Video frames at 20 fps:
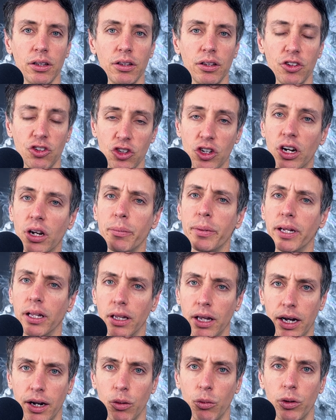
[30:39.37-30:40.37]
this is going to be a
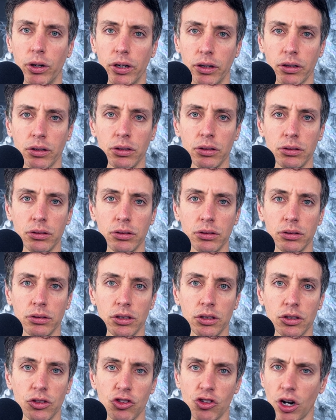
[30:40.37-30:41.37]
lot of work.
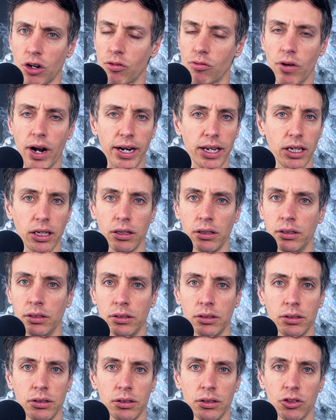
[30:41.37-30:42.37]
Start running.
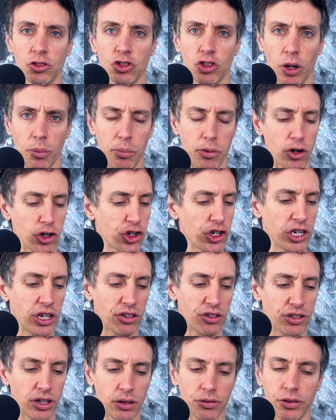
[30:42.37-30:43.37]
Start pushing
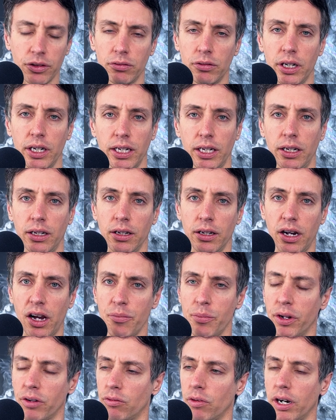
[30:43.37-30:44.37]
yourself and running.
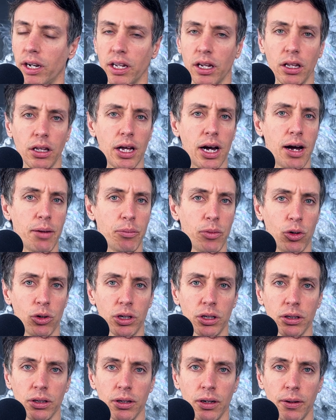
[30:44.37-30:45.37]
I've been running a lot
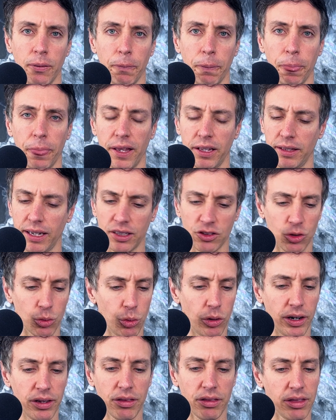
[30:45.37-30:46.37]
more, and that's
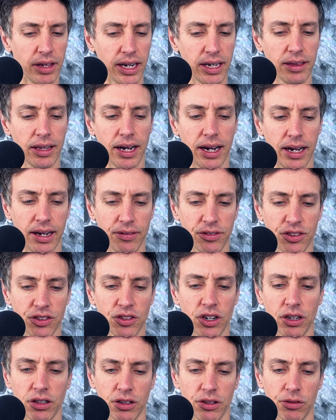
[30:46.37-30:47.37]
one thing that I've
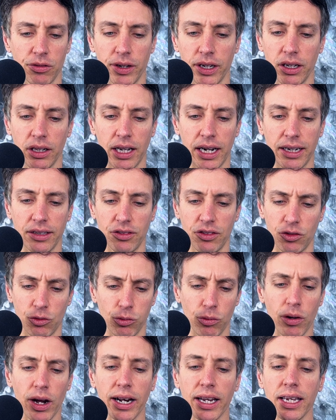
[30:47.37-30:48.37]
started to realize is
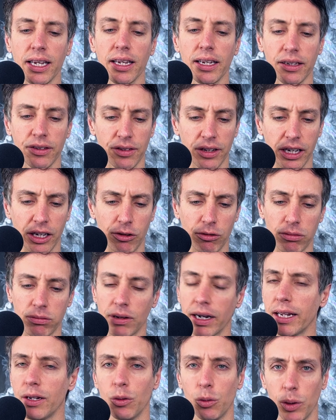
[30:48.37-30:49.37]
running is a
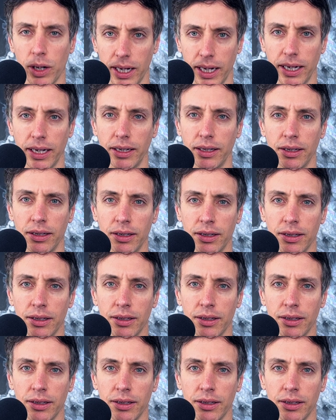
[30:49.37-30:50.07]
great way